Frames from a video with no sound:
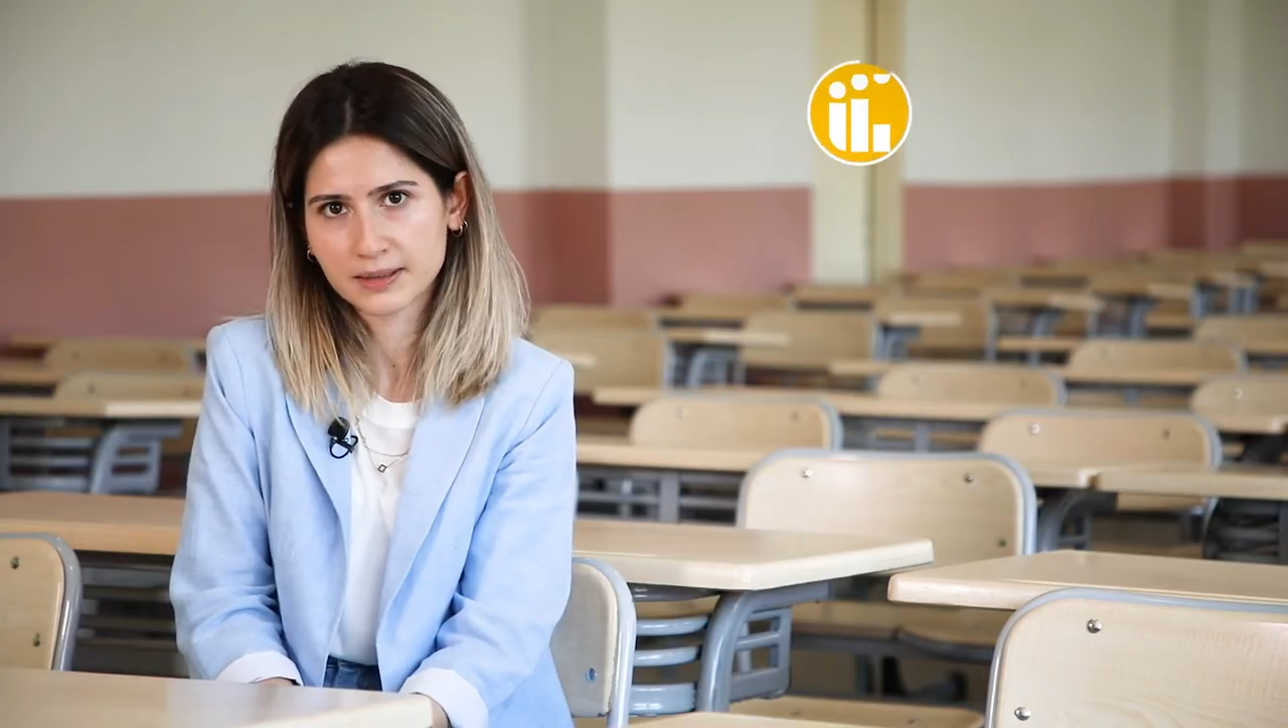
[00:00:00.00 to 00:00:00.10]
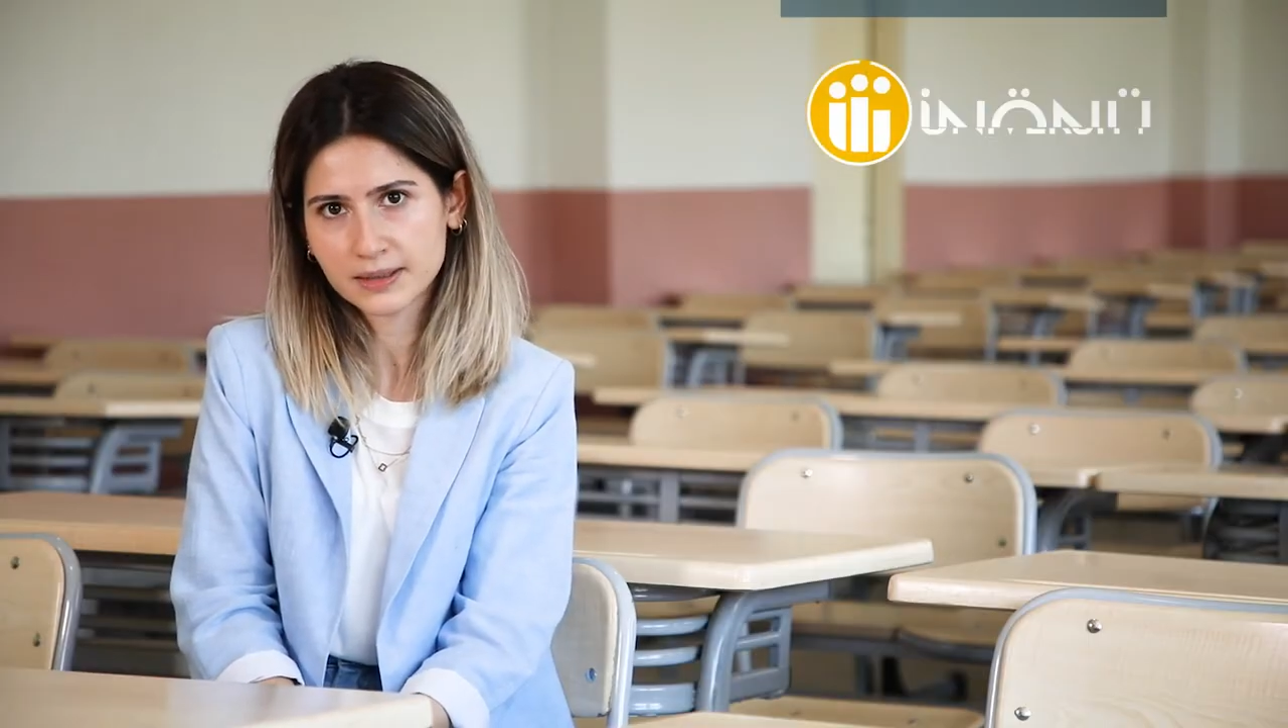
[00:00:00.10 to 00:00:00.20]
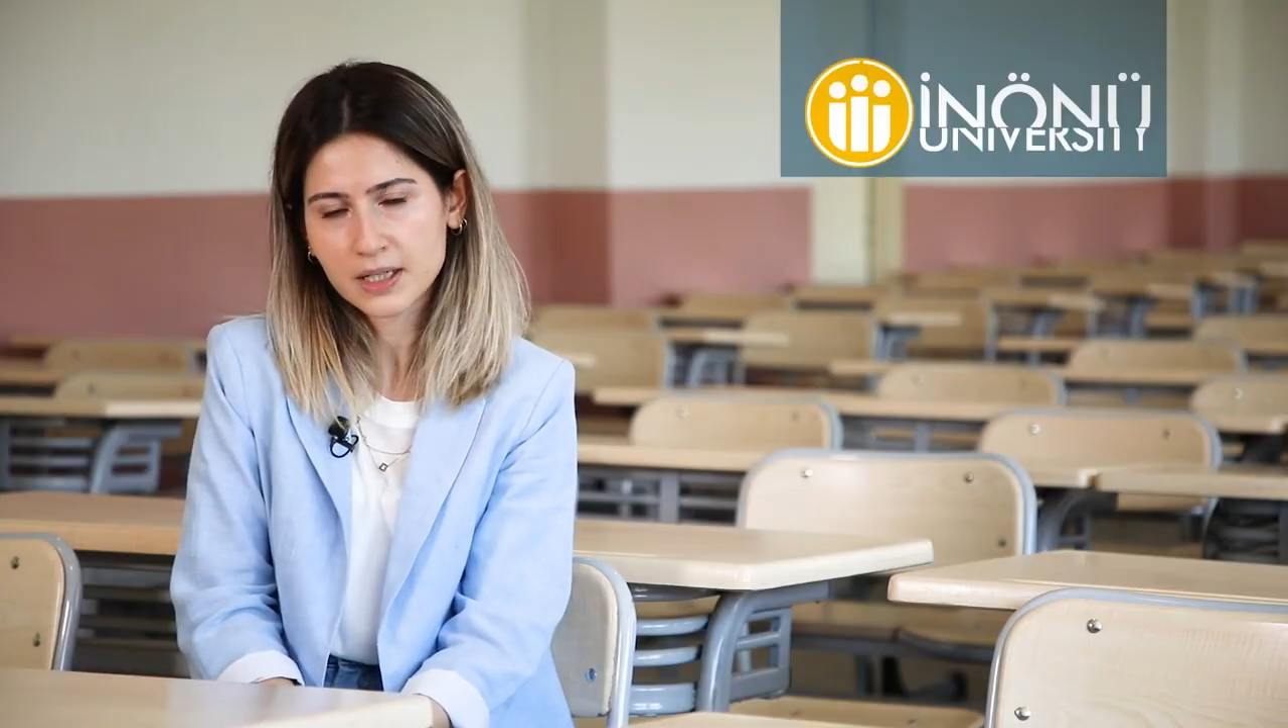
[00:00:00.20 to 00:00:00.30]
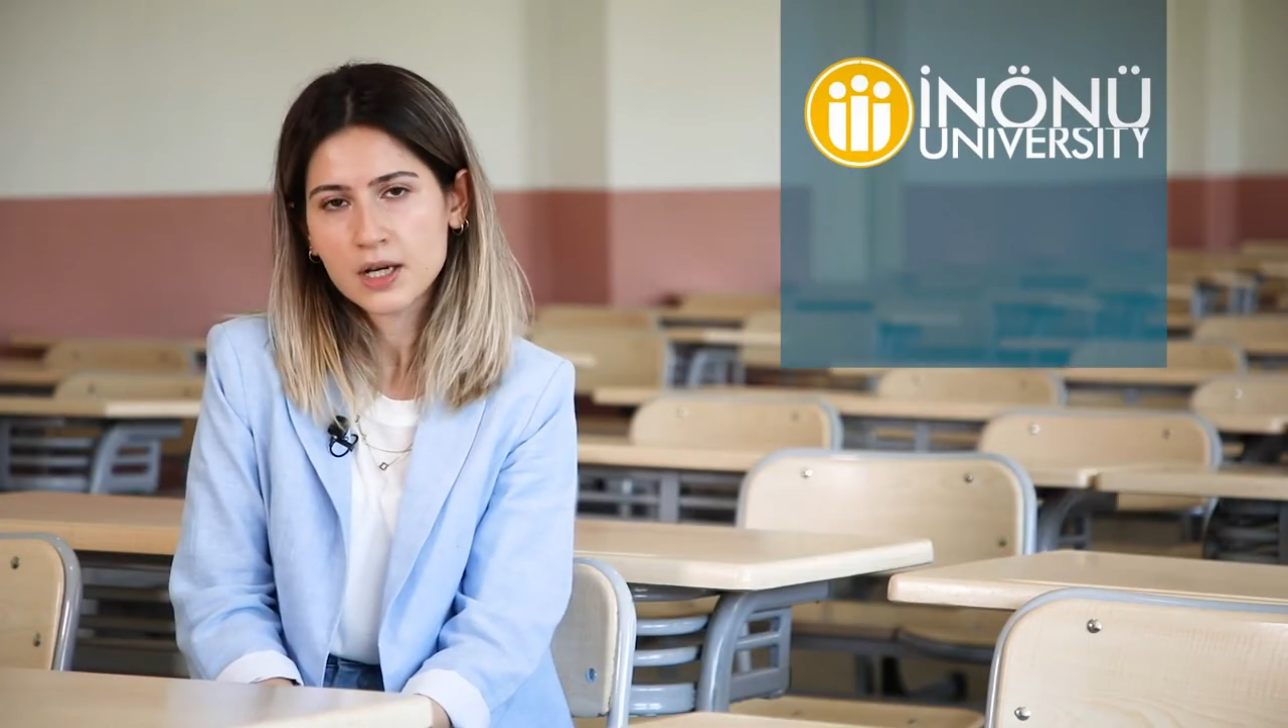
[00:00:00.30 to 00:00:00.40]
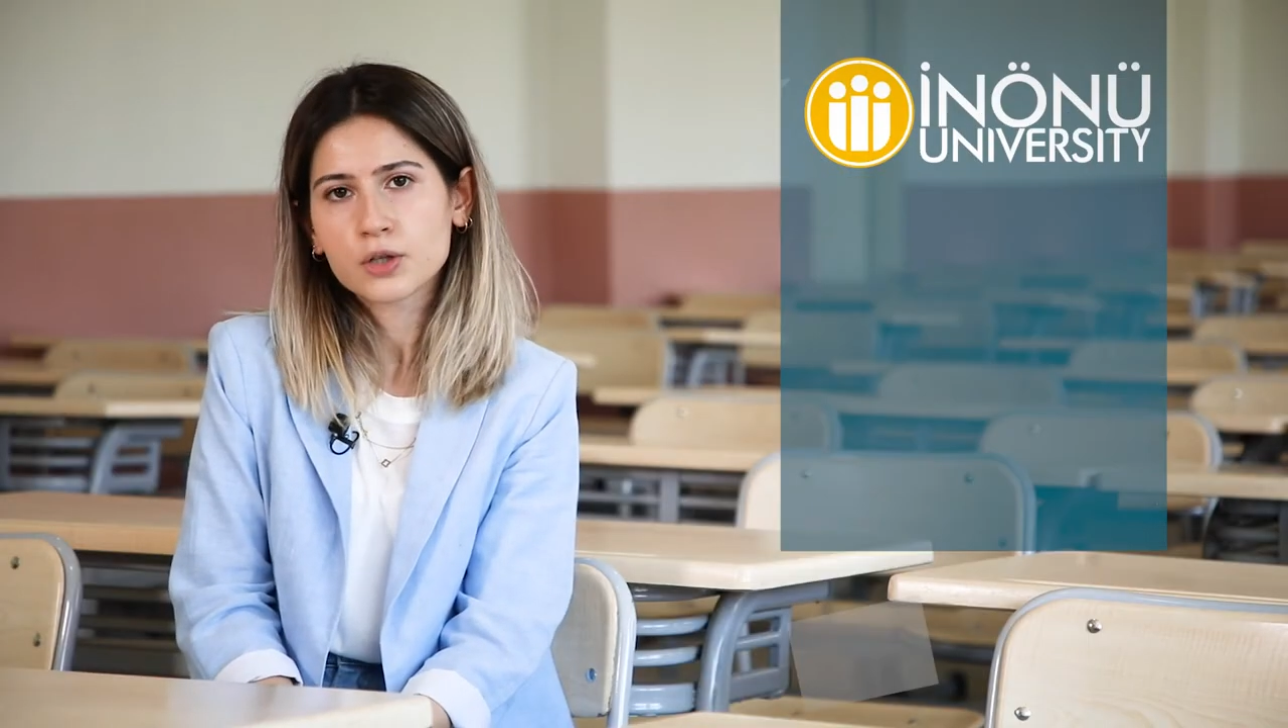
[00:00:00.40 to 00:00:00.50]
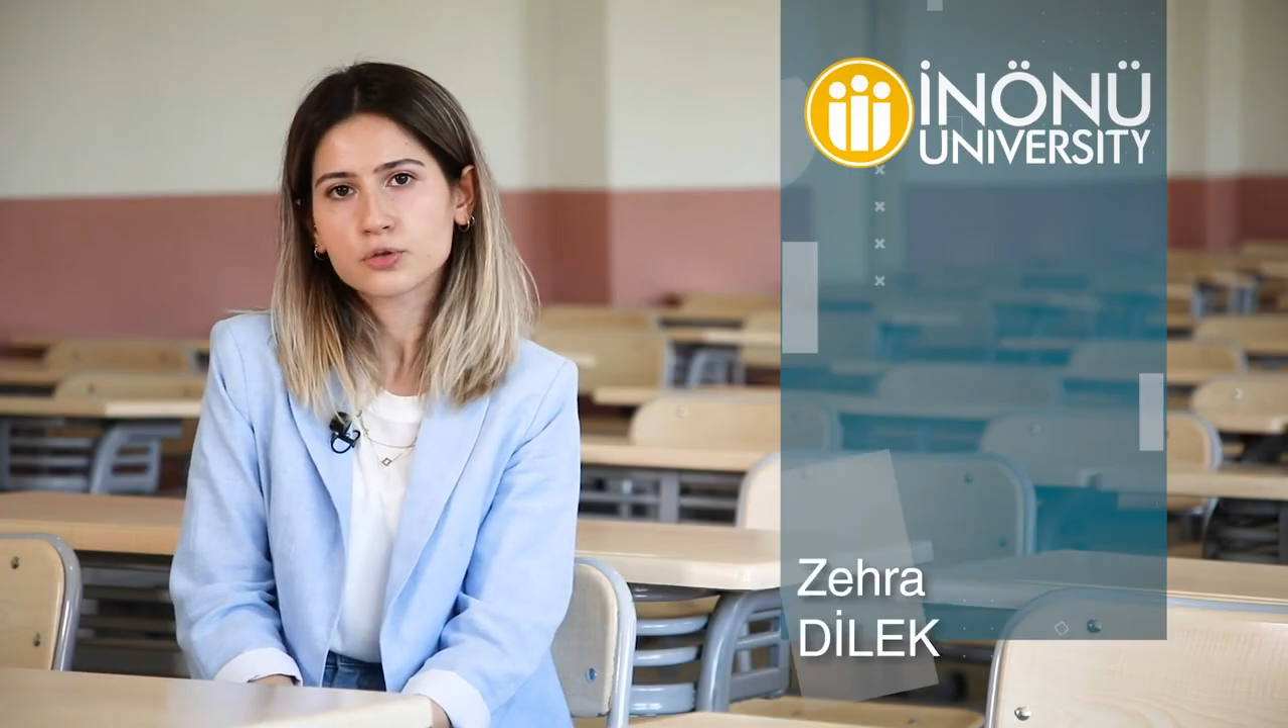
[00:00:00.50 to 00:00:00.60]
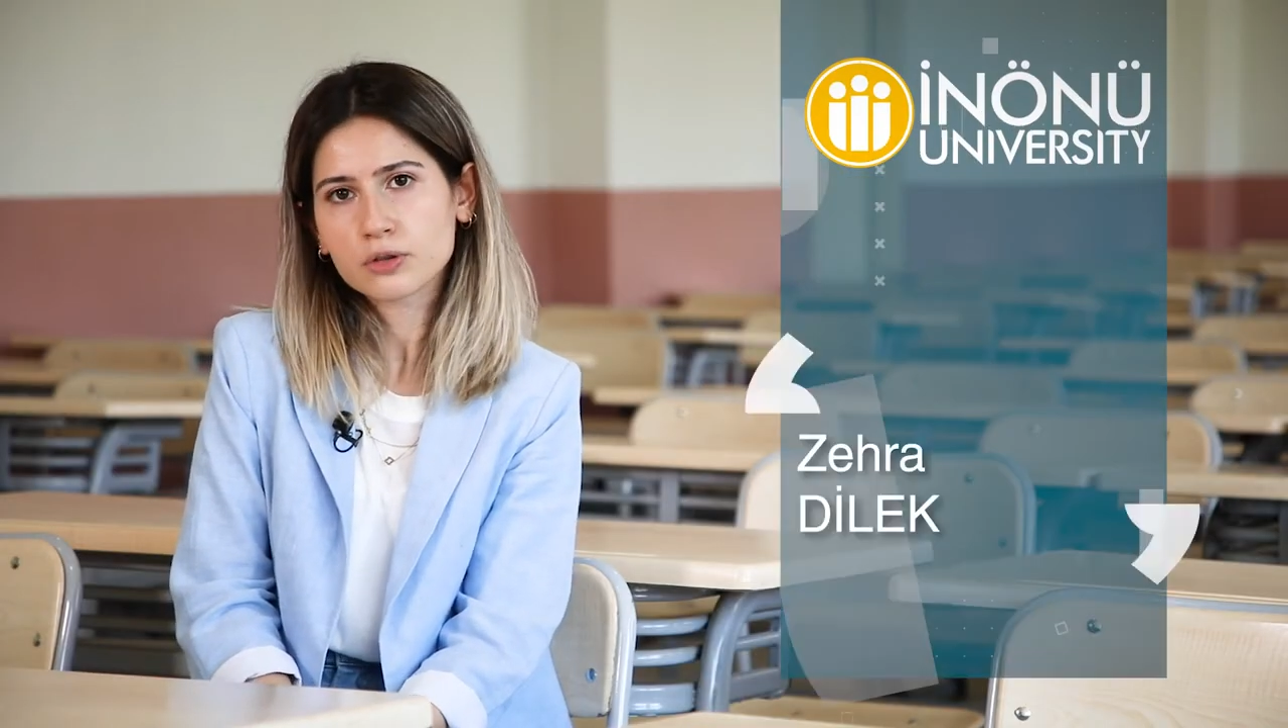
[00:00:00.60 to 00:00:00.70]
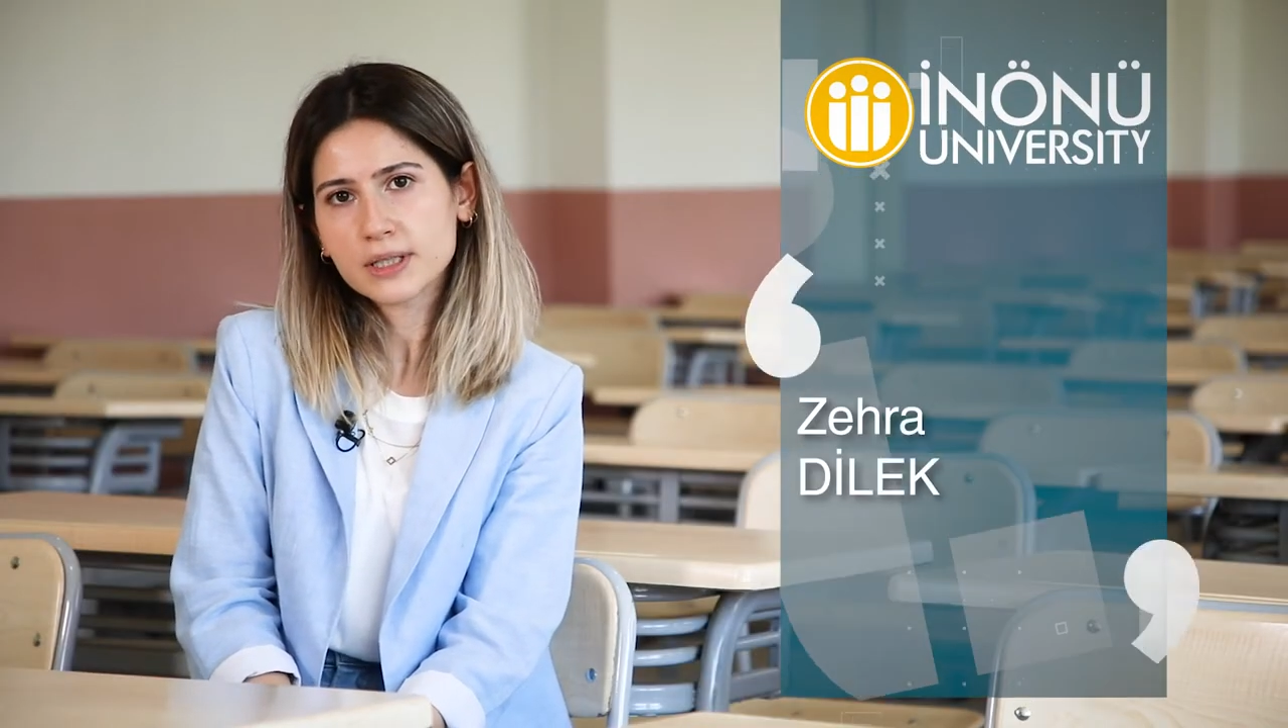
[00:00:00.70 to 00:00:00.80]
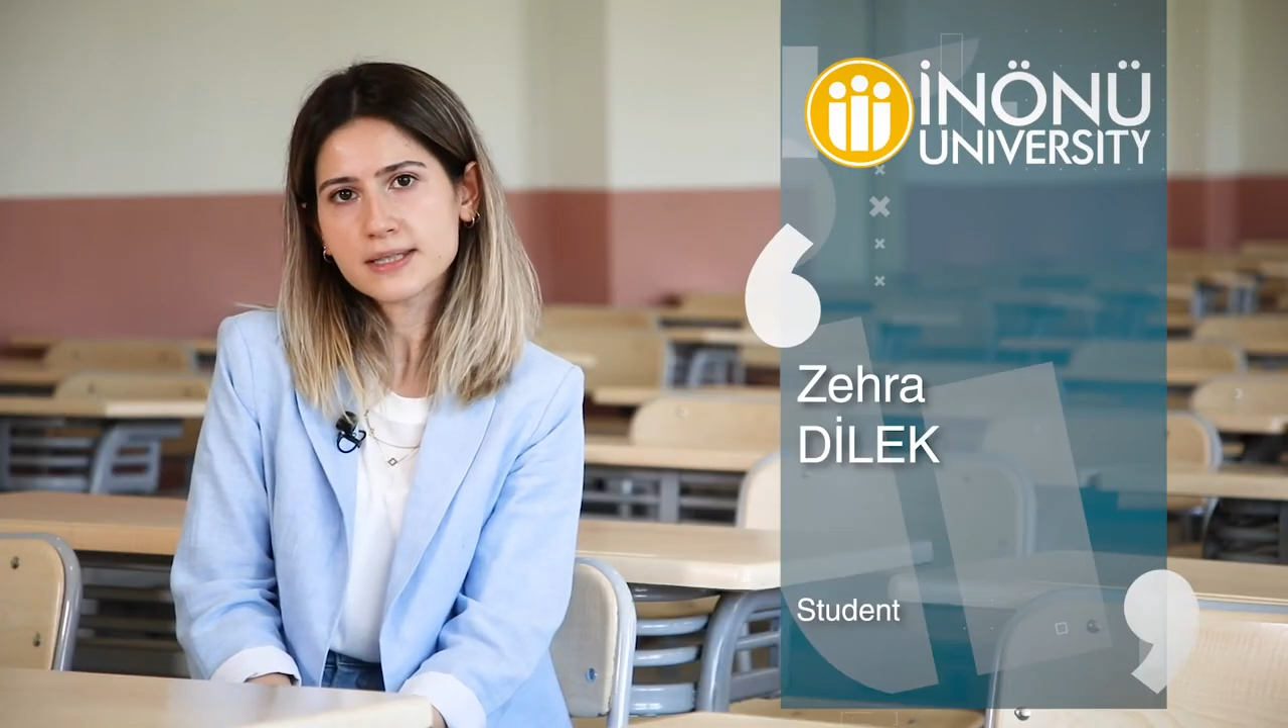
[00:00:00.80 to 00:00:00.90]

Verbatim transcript: Finance